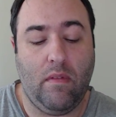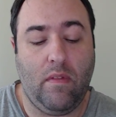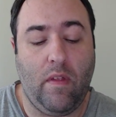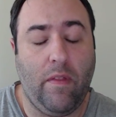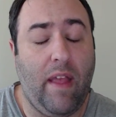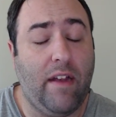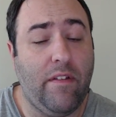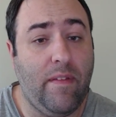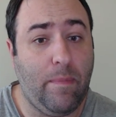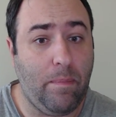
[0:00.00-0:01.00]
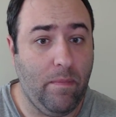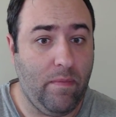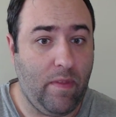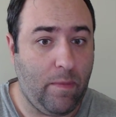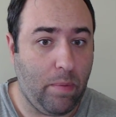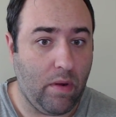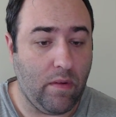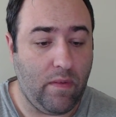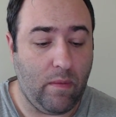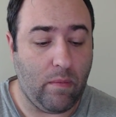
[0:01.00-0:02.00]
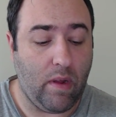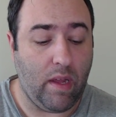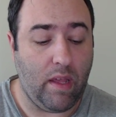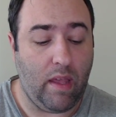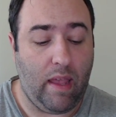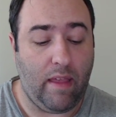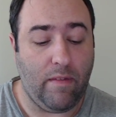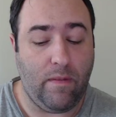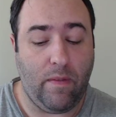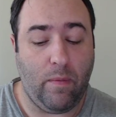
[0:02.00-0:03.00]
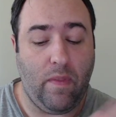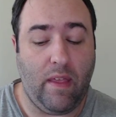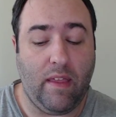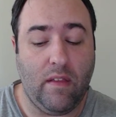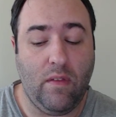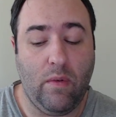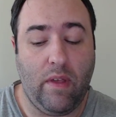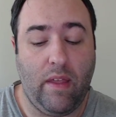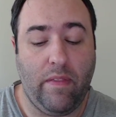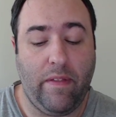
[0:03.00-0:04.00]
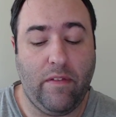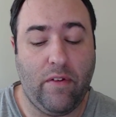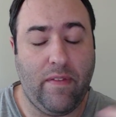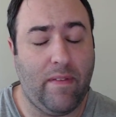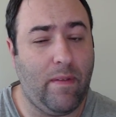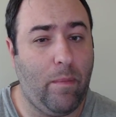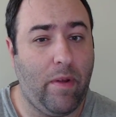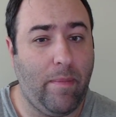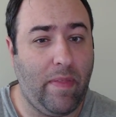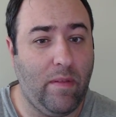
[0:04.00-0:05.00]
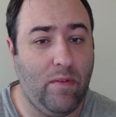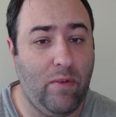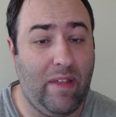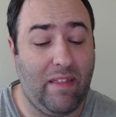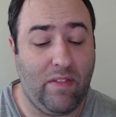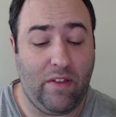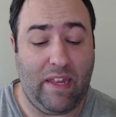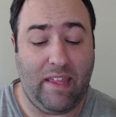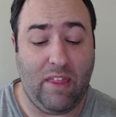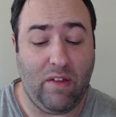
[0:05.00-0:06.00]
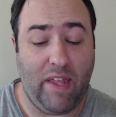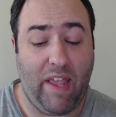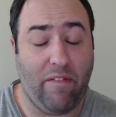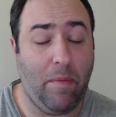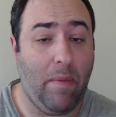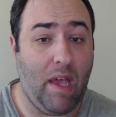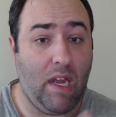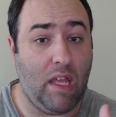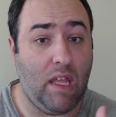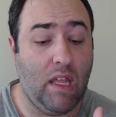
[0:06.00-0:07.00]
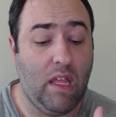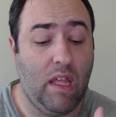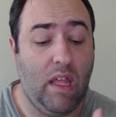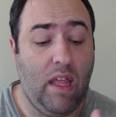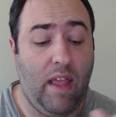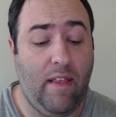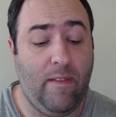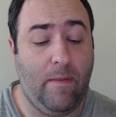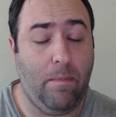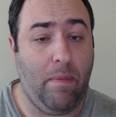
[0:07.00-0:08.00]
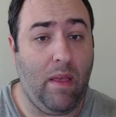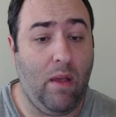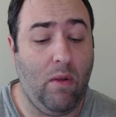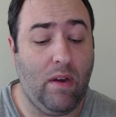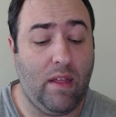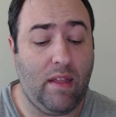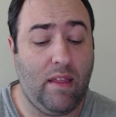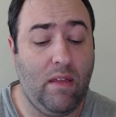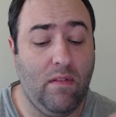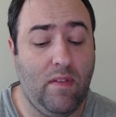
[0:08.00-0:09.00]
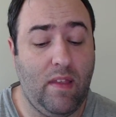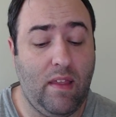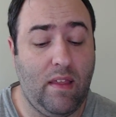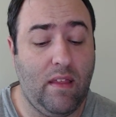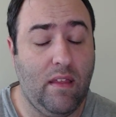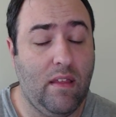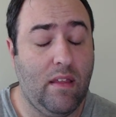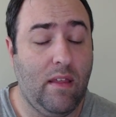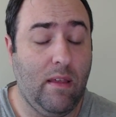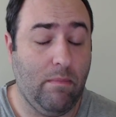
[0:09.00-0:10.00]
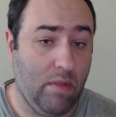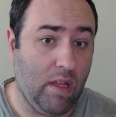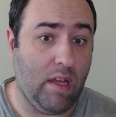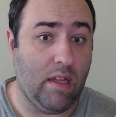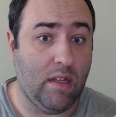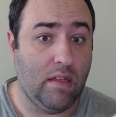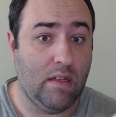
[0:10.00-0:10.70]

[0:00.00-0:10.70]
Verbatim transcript: so they're after this. this person, right? And so they get to it, and it turns out someone already been to it and literally killed everybody and spelled guilty in blood.